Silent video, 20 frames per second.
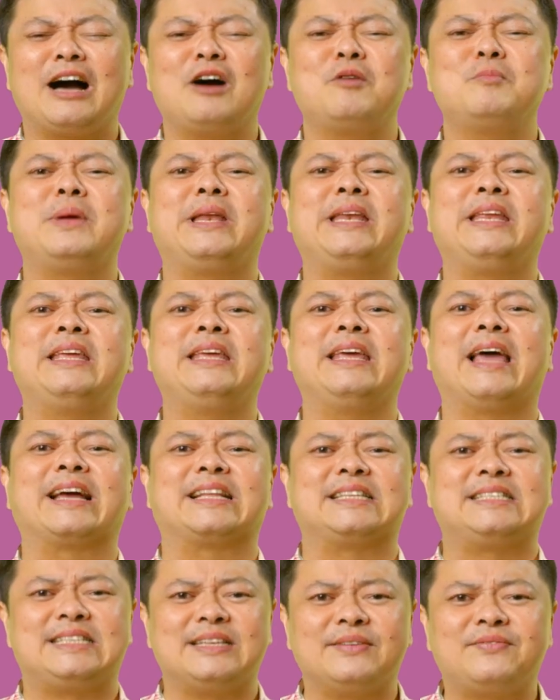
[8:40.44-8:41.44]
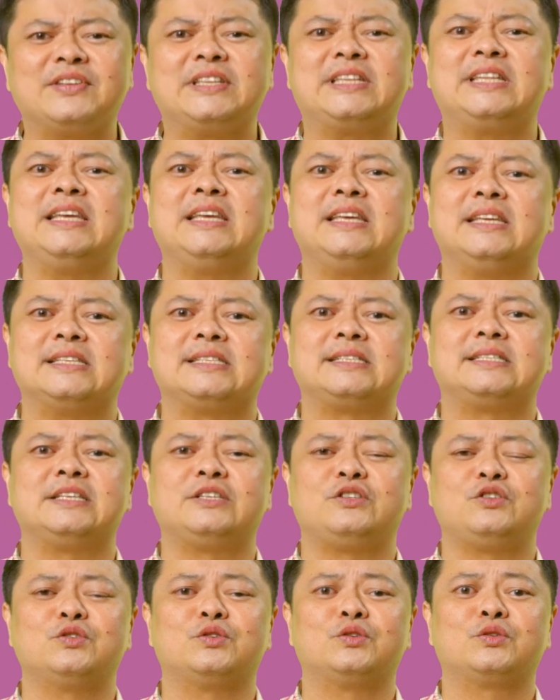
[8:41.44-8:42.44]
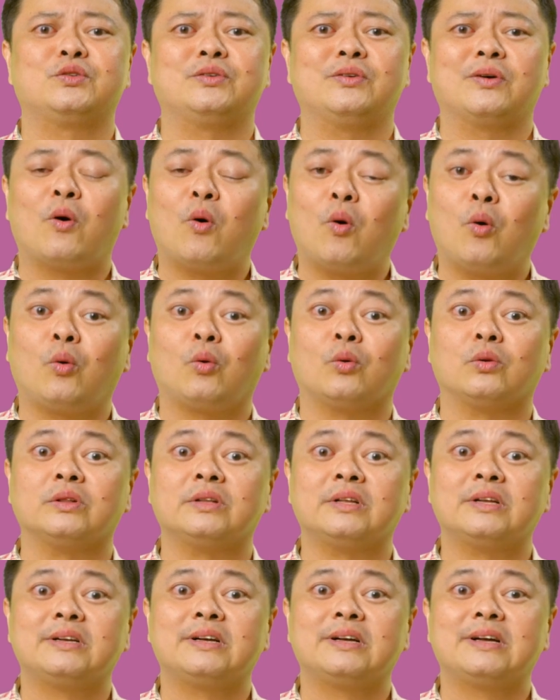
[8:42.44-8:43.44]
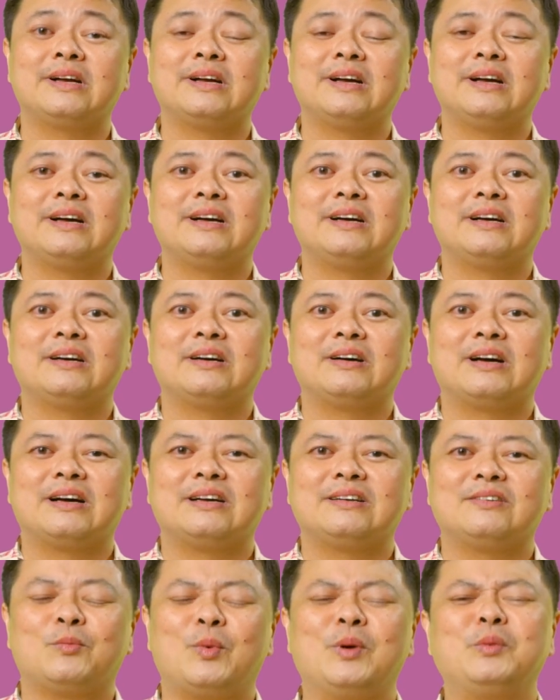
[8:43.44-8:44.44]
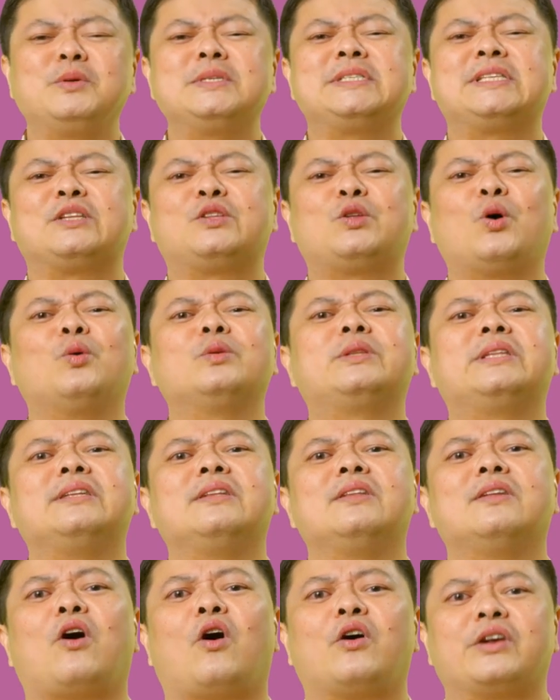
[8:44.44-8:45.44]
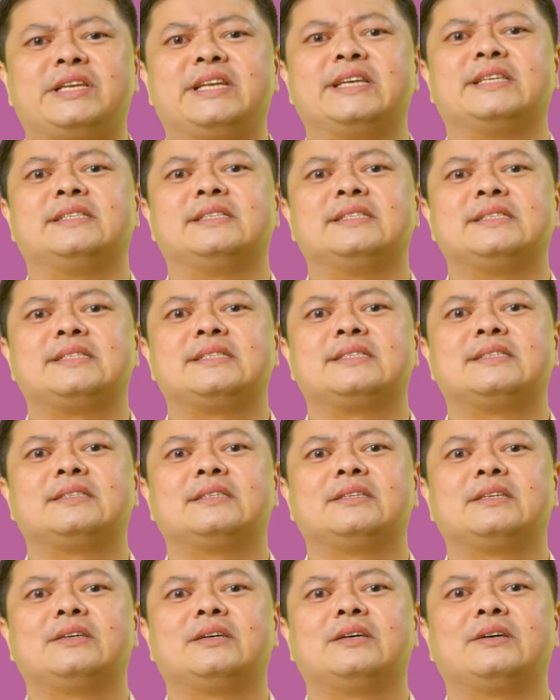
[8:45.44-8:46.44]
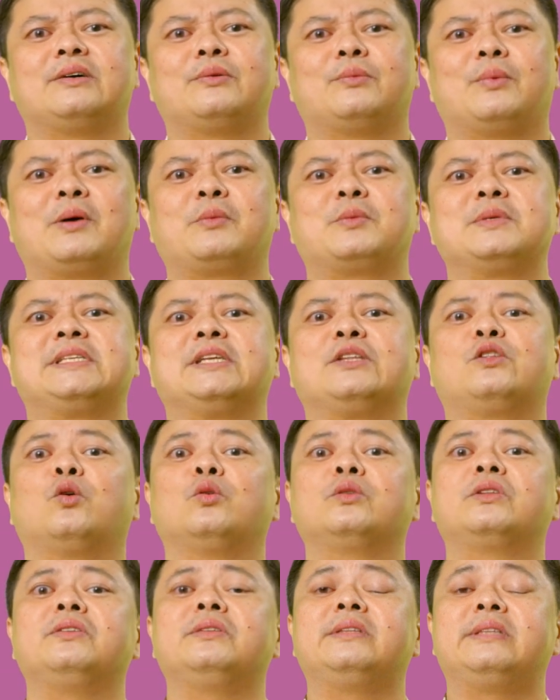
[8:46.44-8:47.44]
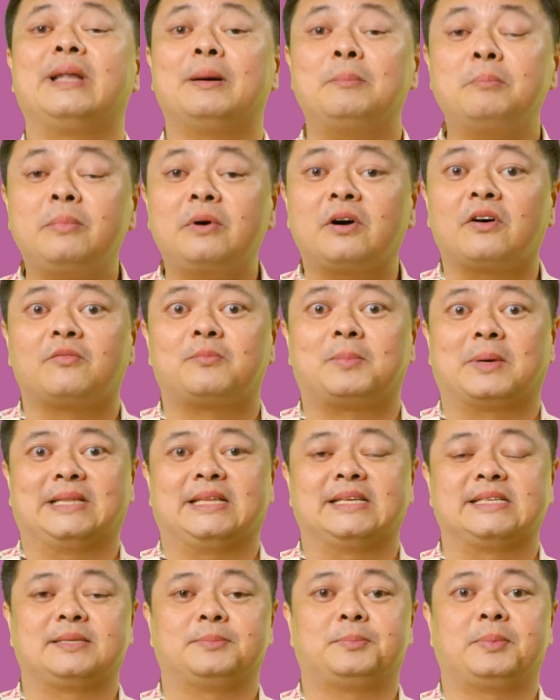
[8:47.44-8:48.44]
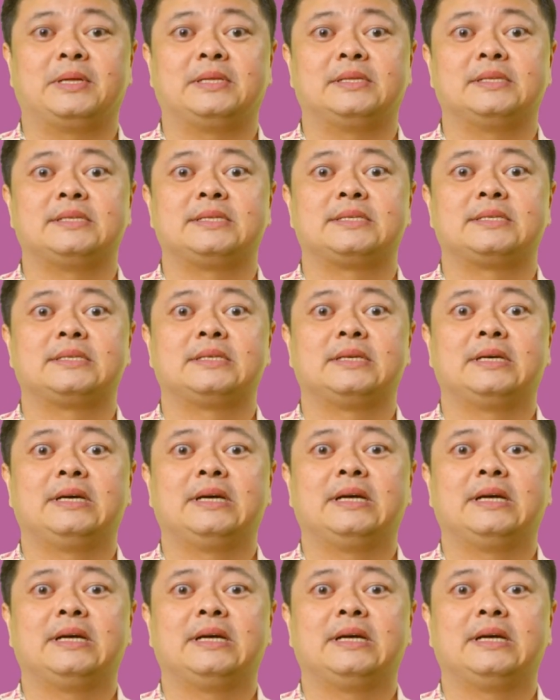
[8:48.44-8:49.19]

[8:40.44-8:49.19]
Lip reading: how many activities did you hold? What was the total audience? What was the total number of participants?